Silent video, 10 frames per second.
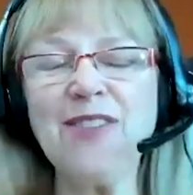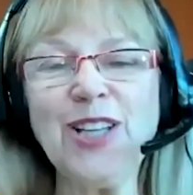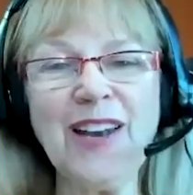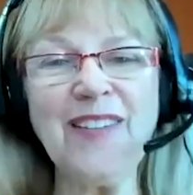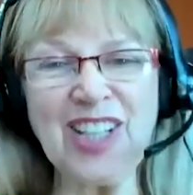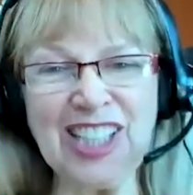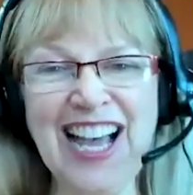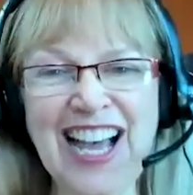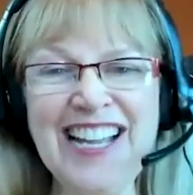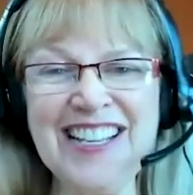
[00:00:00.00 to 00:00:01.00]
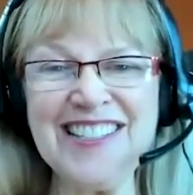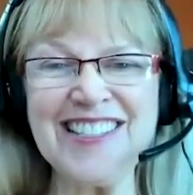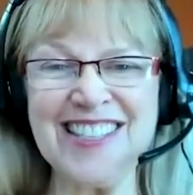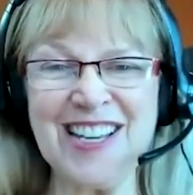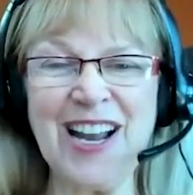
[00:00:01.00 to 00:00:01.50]
have a lot of
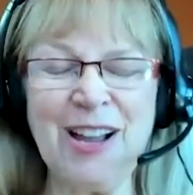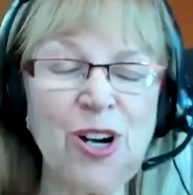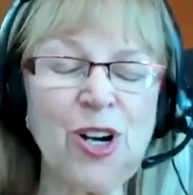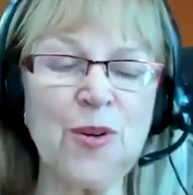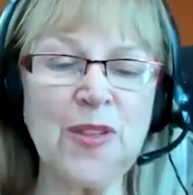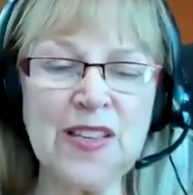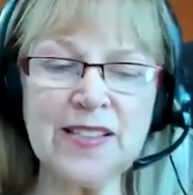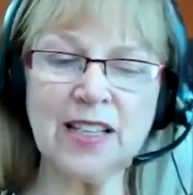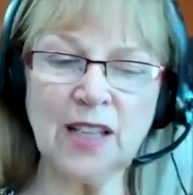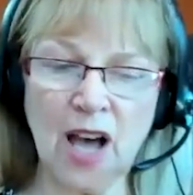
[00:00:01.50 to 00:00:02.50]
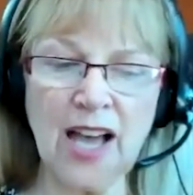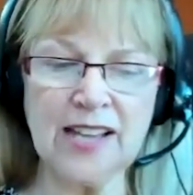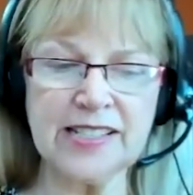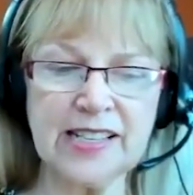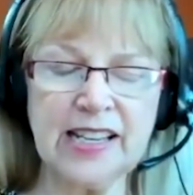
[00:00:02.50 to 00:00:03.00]
clients that I work with this a
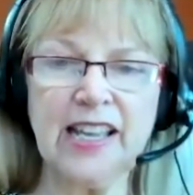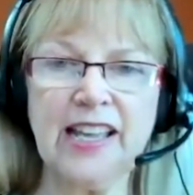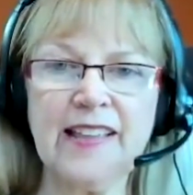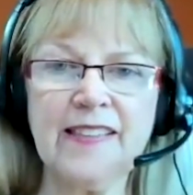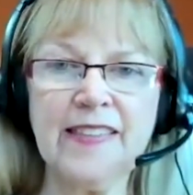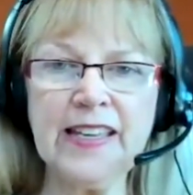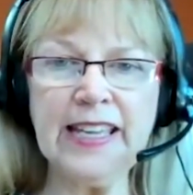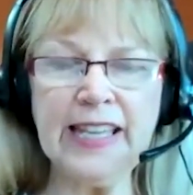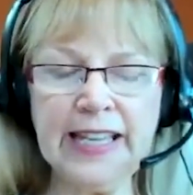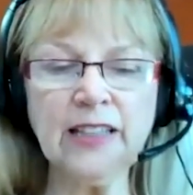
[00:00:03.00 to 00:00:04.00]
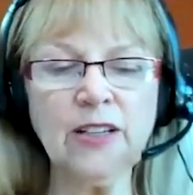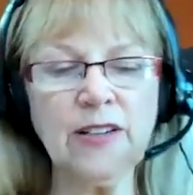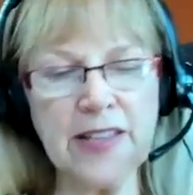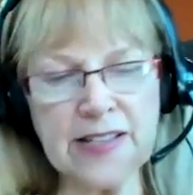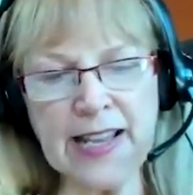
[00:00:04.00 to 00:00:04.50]
lot. The
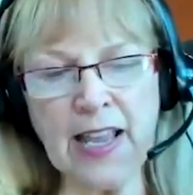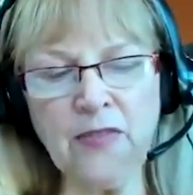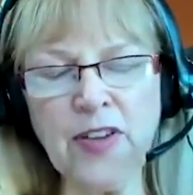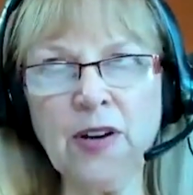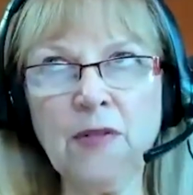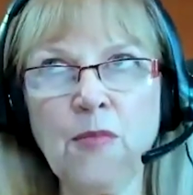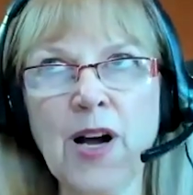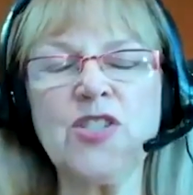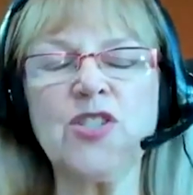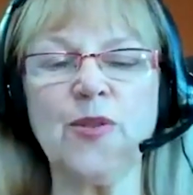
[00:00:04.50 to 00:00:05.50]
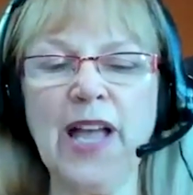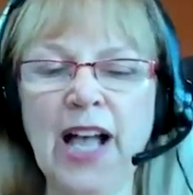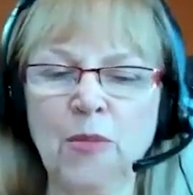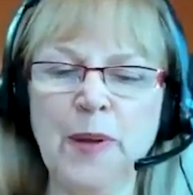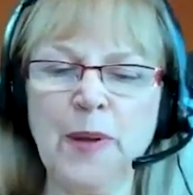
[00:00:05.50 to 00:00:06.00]
healer, the savior wants to
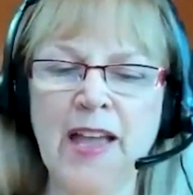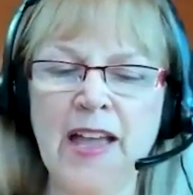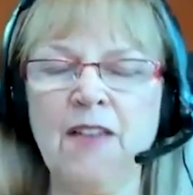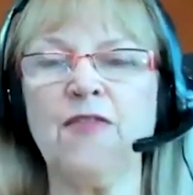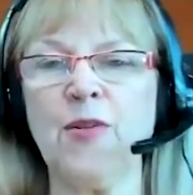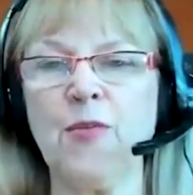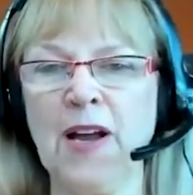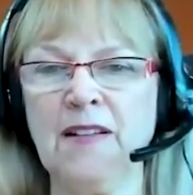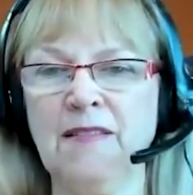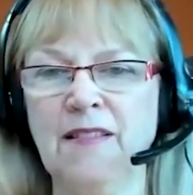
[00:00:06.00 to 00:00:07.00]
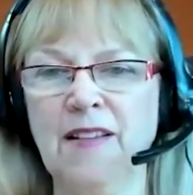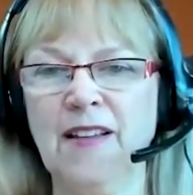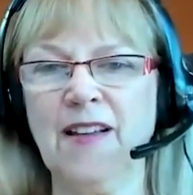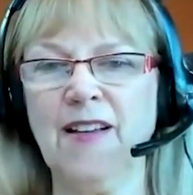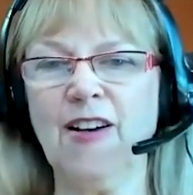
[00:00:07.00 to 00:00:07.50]
help everyone.
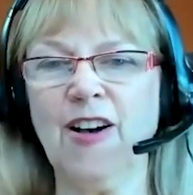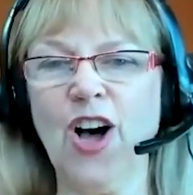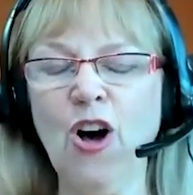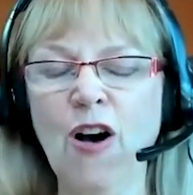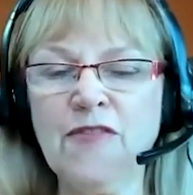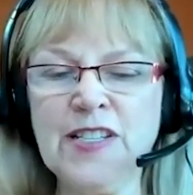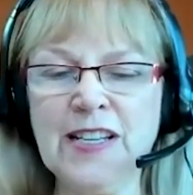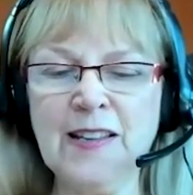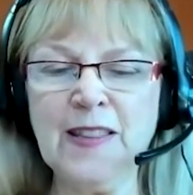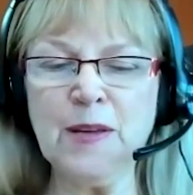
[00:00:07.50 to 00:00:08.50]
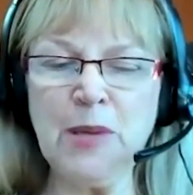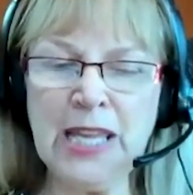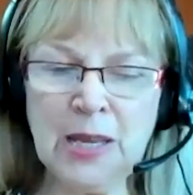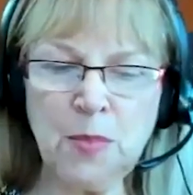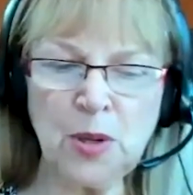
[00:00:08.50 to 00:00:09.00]
Mm-hmm. Often the
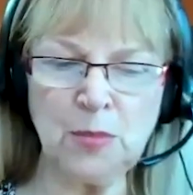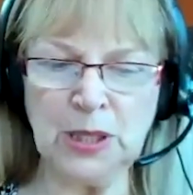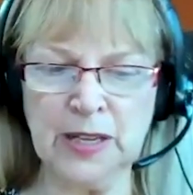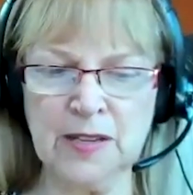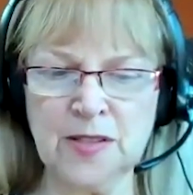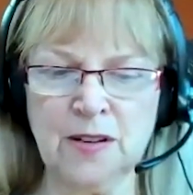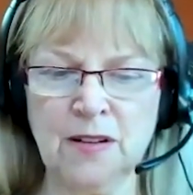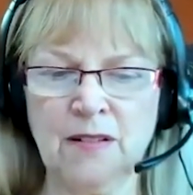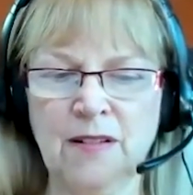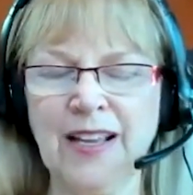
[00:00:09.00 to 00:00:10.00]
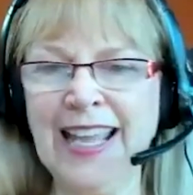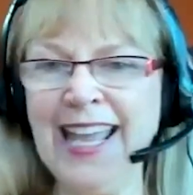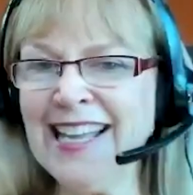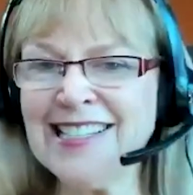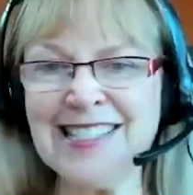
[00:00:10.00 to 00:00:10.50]
people pleaser
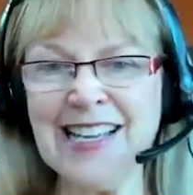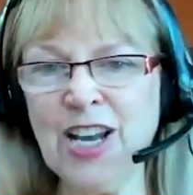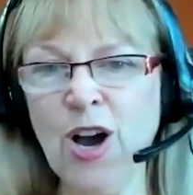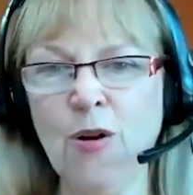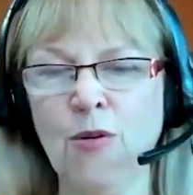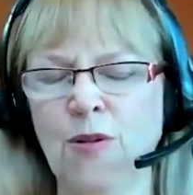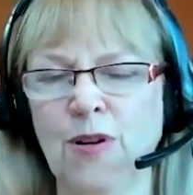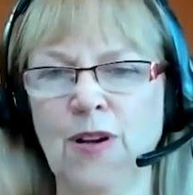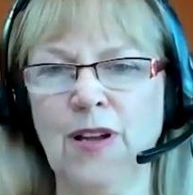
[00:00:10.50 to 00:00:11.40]
can't say no.